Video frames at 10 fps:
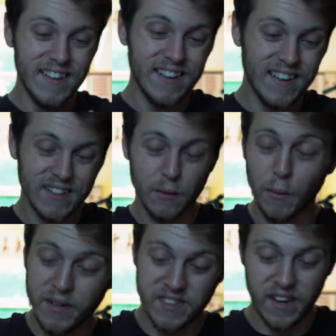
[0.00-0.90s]
yeah, that's what
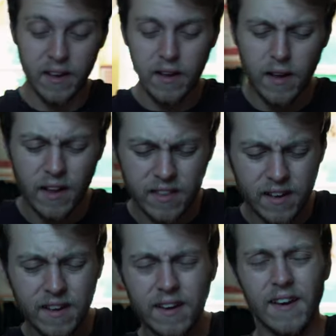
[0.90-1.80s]
we'd say.
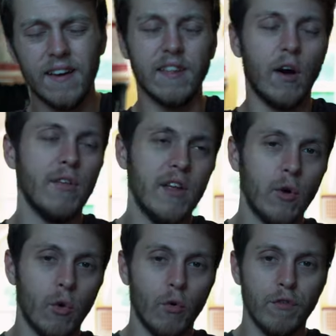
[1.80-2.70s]
They're no, they're
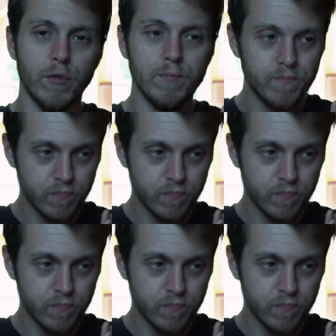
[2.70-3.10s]
not awful.